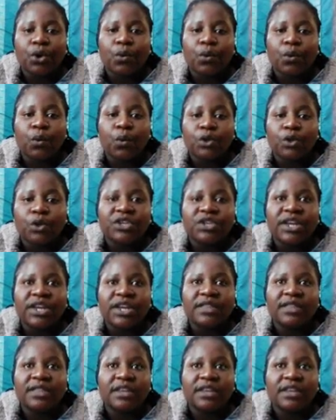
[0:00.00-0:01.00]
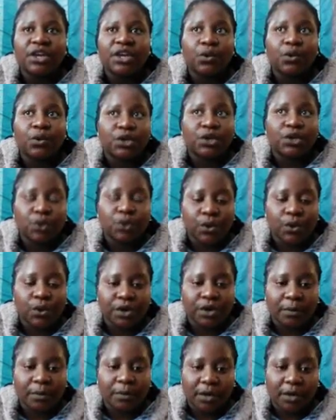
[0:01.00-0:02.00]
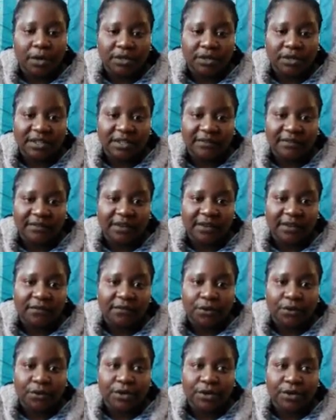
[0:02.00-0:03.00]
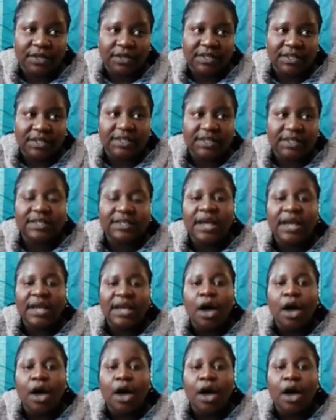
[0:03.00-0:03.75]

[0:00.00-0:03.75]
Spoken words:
water in the equatorial Pacific, for instance,